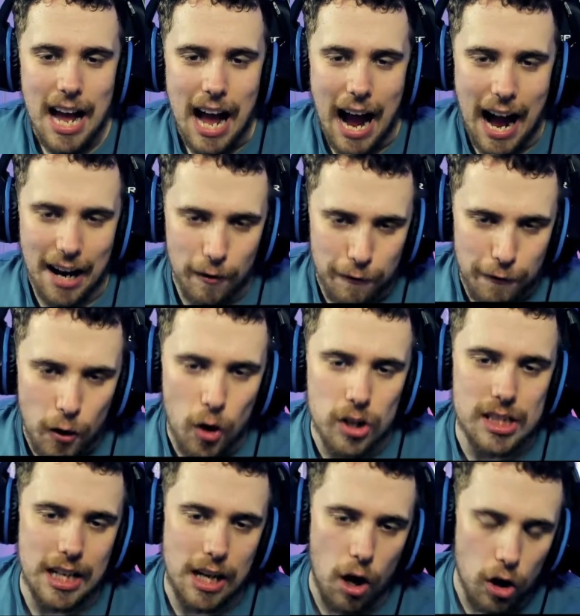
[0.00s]
And
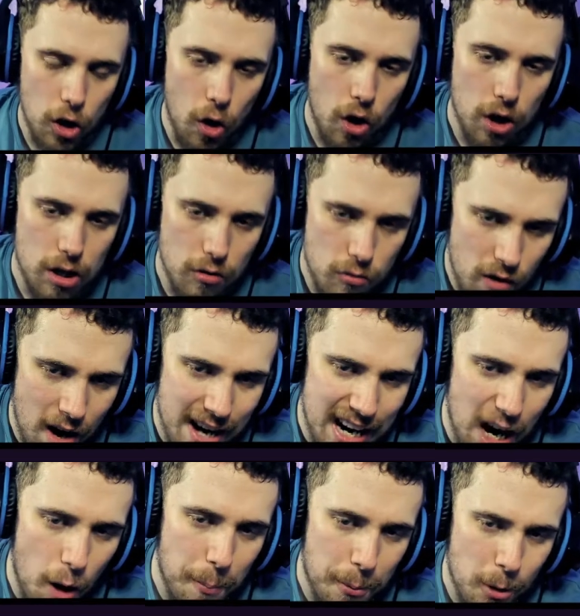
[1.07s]
unfortunately, our luck ran
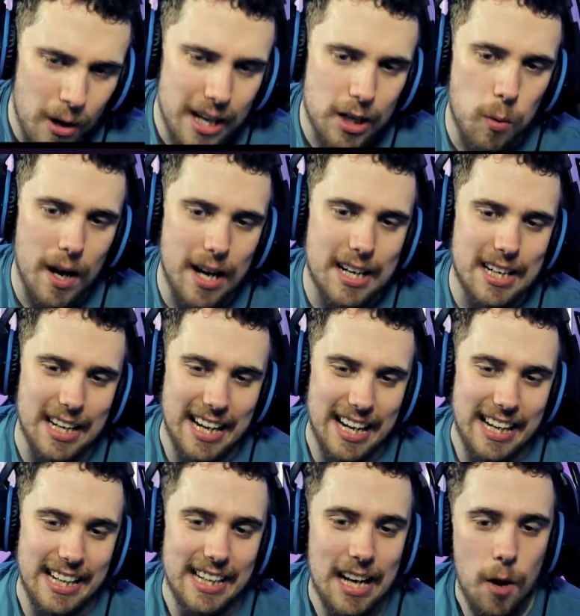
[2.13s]
out pretty
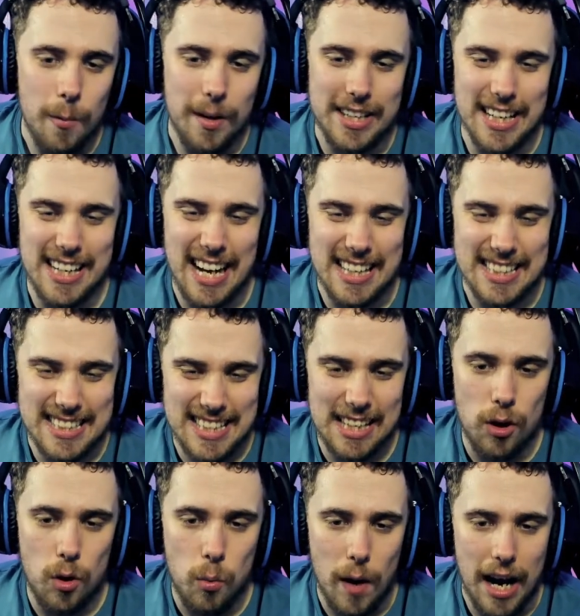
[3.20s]
quickly. We didn't get a
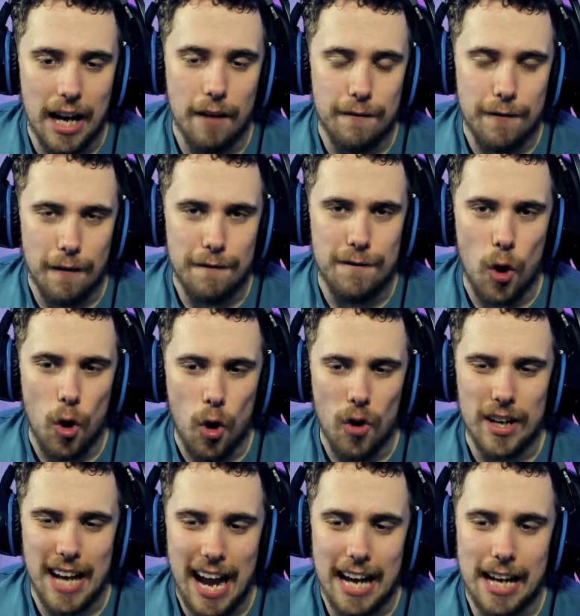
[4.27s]
single win for 4
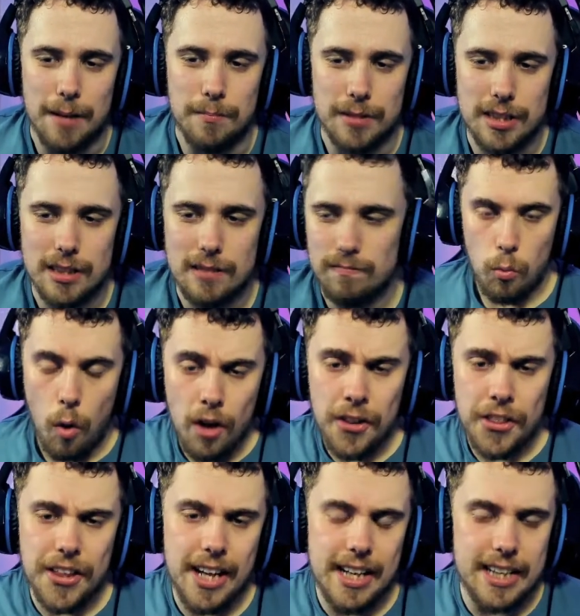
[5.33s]
games. One
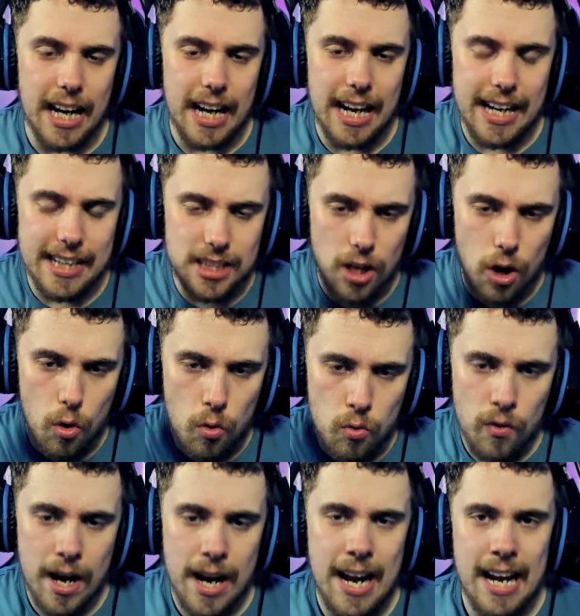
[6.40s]
thing that is
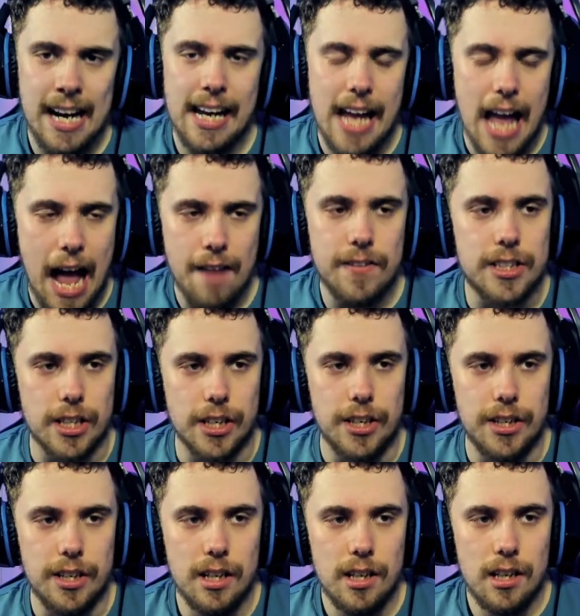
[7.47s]
really
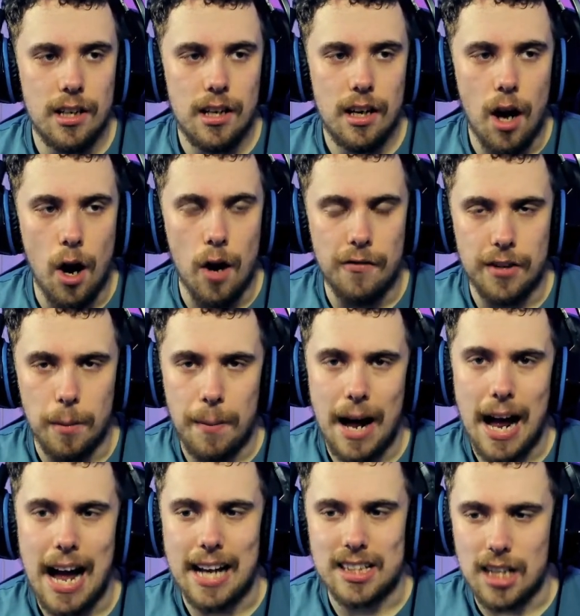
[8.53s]
evident over the
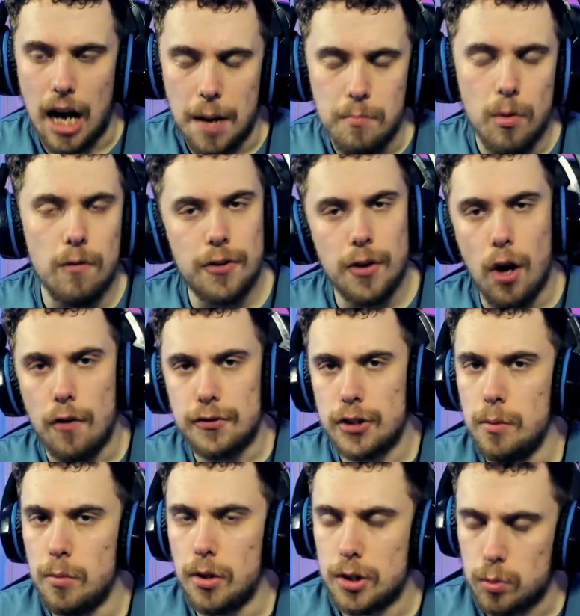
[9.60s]
past month and a half,
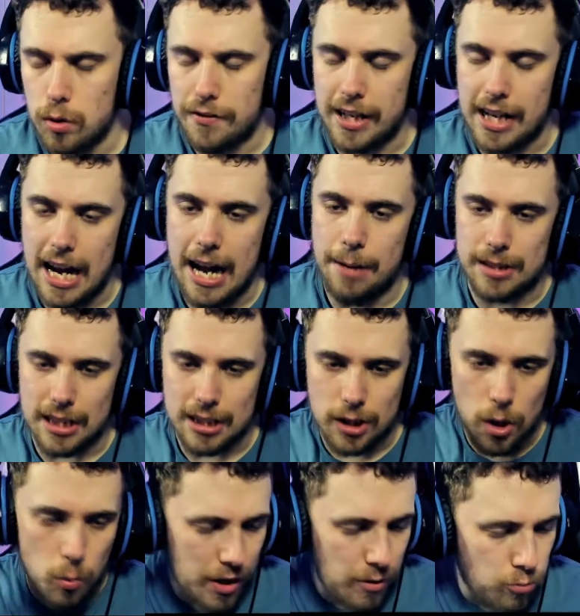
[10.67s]
2 months worth of games is that we